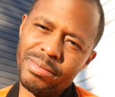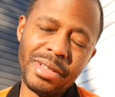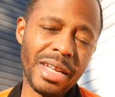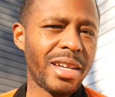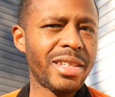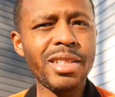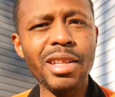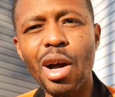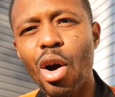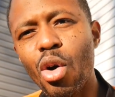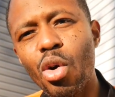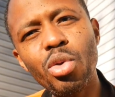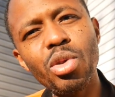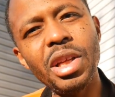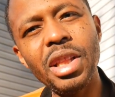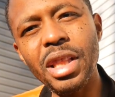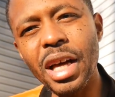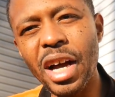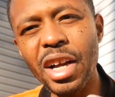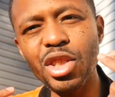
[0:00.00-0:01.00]
That's the
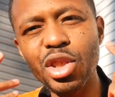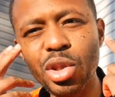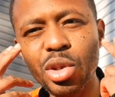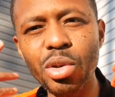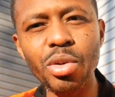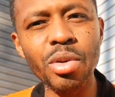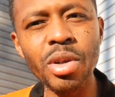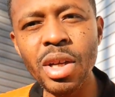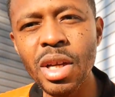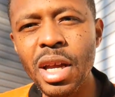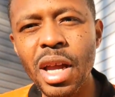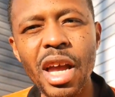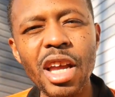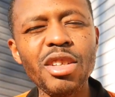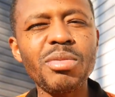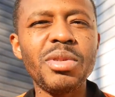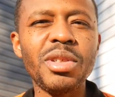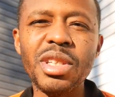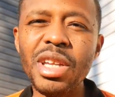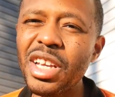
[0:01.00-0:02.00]
only logical
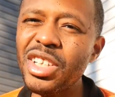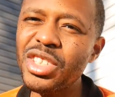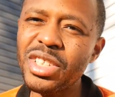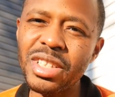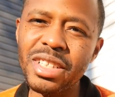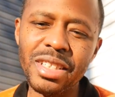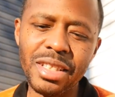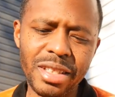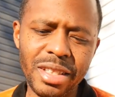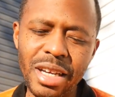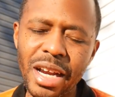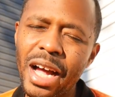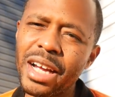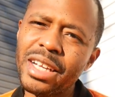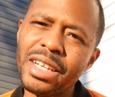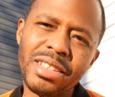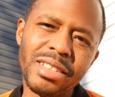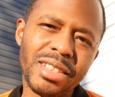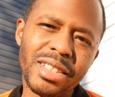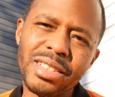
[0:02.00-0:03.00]
explanation that I
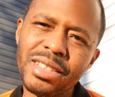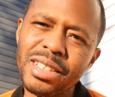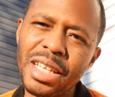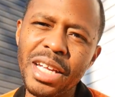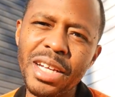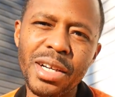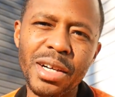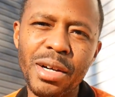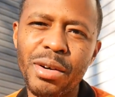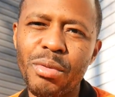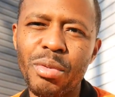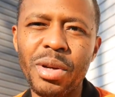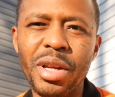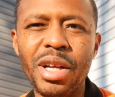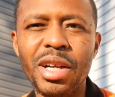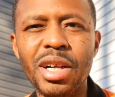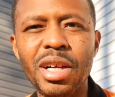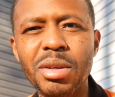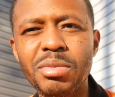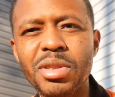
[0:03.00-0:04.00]
can think of when
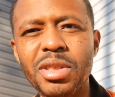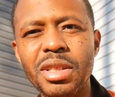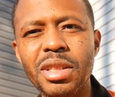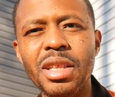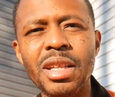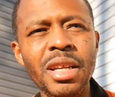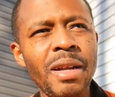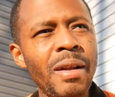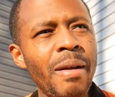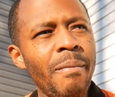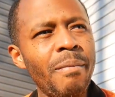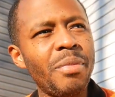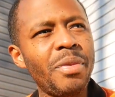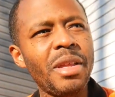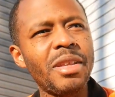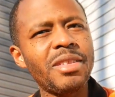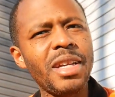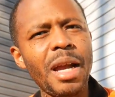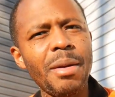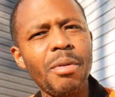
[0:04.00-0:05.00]
it comes to
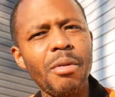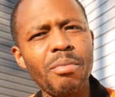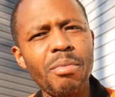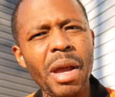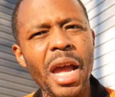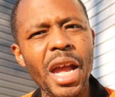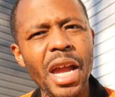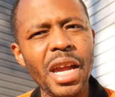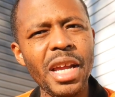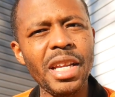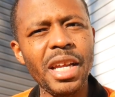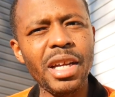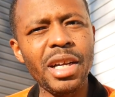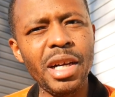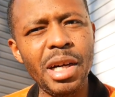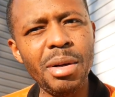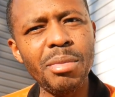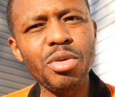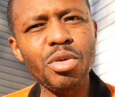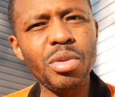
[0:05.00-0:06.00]
the type of pain that
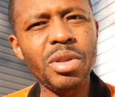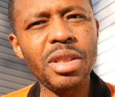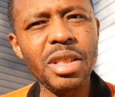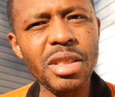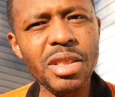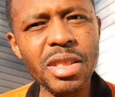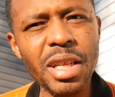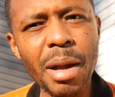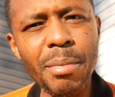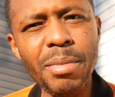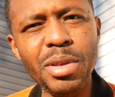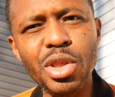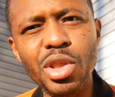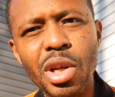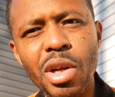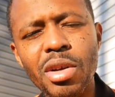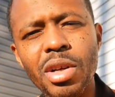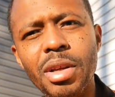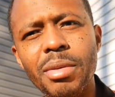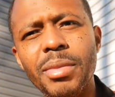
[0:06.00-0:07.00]
comes with this type of
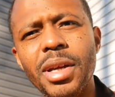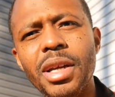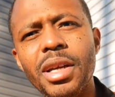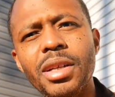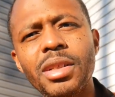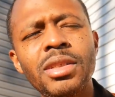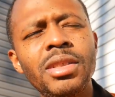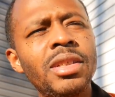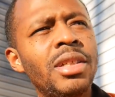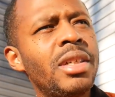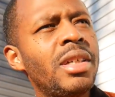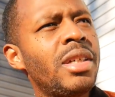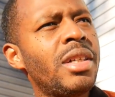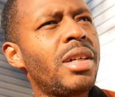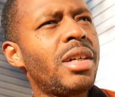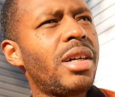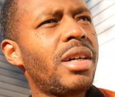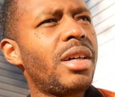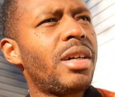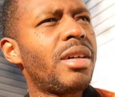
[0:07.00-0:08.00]
journey, man
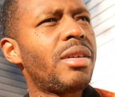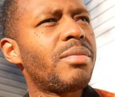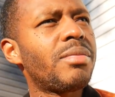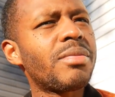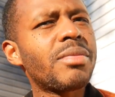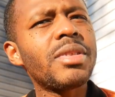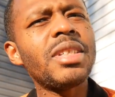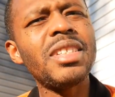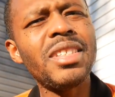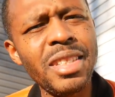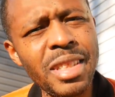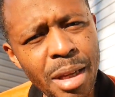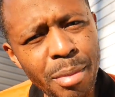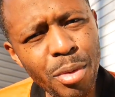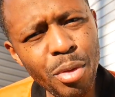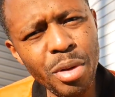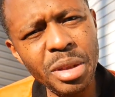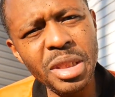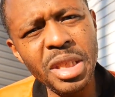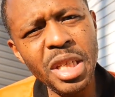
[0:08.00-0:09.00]
uh,
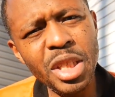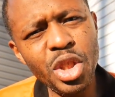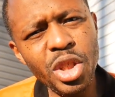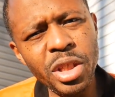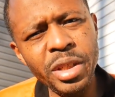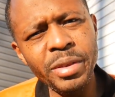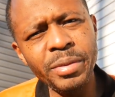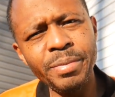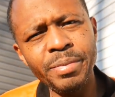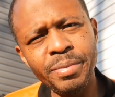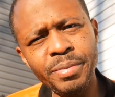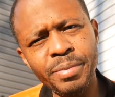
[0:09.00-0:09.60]
semen retention.